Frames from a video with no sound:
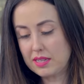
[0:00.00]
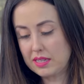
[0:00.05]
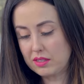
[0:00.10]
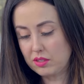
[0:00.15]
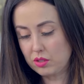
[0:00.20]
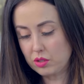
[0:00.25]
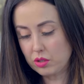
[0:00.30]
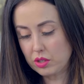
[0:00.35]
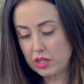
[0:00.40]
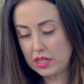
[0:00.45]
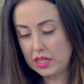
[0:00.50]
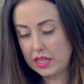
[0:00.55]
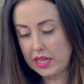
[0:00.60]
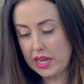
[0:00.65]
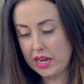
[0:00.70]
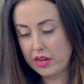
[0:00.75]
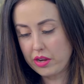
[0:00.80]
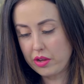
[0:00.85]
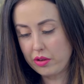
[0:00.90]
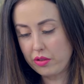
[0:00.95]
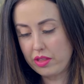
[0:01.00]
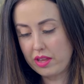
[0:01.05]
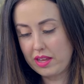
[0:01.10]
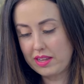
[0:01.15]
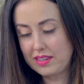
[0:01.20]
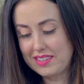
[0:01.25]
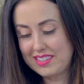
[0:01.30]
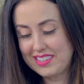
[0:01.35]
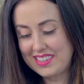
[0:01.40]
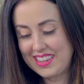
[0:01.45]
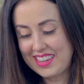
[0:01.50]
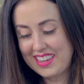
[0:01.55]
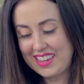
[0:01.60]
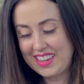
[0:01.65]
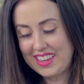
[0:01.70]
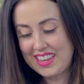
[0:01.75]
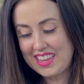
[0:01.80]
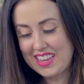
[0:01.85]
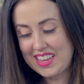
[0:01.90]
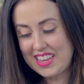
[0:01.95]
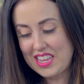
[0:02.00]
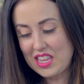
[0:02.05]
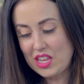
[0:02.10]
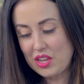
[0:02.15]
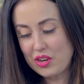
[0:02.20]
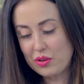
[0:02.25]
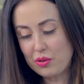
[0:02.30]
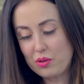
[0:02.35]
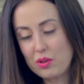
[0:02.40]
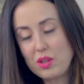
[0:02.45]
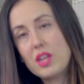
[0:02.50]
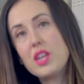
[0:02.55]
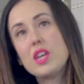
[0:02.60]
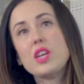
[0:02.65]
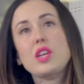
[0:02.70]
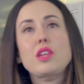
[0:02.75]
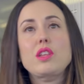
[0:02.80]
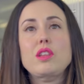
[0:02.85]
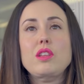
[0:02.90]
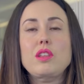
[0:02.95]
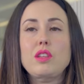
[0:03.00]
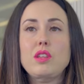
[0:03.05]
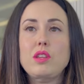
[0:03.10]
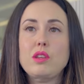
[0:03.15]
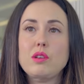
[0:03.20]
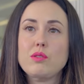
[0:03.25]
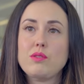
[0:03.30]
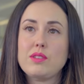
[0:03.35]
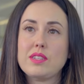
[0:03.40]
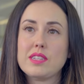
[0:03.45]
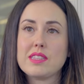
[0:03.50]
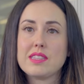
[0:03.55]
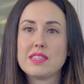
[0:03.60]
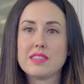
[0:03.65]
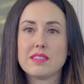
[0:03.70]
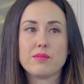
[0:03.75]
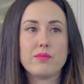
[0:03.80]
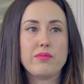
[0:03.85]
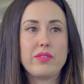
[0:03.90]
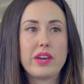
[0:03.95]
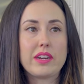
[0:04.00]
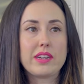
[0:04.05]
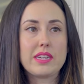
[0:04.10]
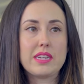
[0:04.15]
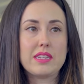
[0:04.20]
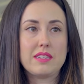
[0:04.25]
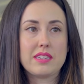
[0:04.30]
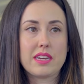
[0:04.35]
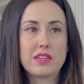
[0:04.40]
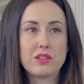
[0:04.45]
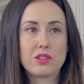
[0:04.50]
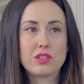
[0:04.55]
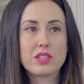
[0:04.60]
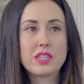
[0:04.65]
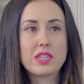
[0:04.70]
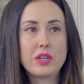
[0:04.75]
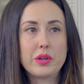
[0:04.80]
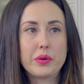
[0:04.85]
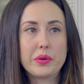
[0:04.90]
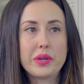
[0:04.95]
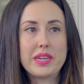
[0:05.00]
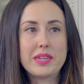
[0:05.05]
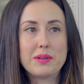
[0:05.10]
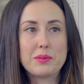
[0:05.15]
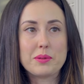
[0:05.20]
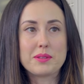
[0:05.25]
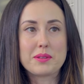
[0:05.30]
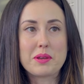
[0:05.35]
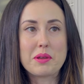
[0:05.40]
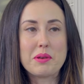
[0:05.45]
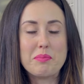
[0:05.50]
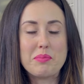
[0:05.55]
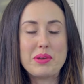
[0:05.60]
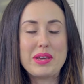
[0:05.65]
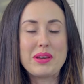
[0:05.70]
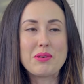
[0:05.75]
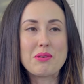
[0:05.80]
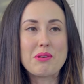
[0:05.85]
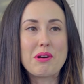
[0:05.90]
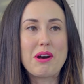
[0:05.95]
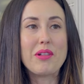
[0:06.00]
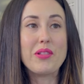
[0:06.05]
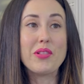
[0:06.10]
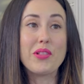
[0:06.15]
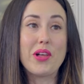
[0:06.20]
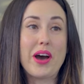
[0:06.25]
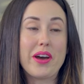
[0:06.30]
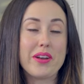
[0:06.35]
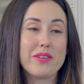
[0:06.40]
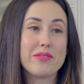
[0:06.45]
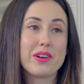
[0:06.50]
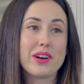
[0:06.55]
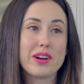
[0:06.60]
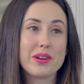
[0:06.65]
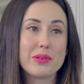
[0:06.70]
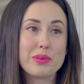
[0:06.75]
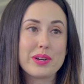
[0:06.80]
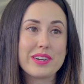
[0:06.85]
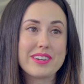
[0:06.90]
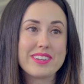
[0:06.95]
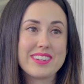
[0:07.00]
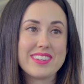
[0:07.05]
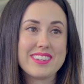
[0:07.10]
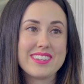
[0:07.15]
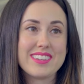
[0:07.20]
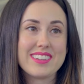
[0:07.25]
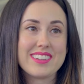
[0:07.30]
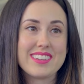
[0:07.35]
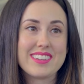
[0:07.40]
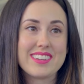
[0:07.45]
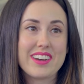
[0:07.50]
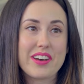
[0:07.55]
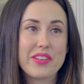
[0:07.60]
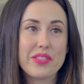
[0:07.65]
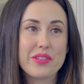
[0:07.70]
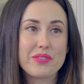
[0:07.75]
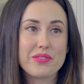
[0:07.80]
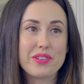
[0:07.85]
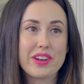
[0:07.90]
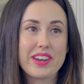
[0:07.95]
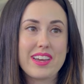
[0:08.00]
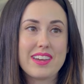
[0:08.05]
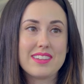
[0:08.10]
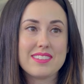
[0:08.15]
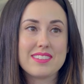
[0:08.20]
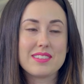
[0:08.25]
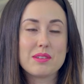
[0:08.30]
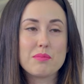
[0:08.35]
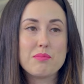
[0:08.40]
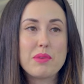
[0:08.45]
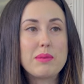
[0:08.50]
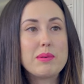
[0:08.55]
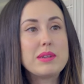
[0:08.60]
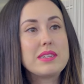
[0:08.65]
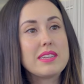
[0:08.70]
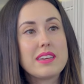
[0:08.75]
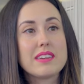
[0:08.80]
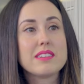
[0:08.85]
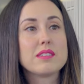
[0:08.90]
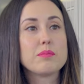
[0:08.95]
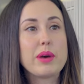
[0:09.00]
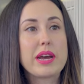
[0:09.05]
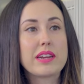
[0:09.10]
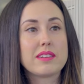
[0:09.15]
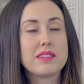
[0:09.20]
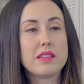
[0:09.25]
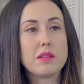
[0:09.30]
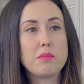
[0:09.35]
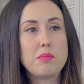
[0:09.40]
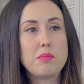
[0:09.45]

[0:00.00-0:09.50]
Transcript: historically, I know that, you know, you did this very intentionally, knowing it was going to be a lot of hard work. Yeah. On the front end. So maybe take us back to the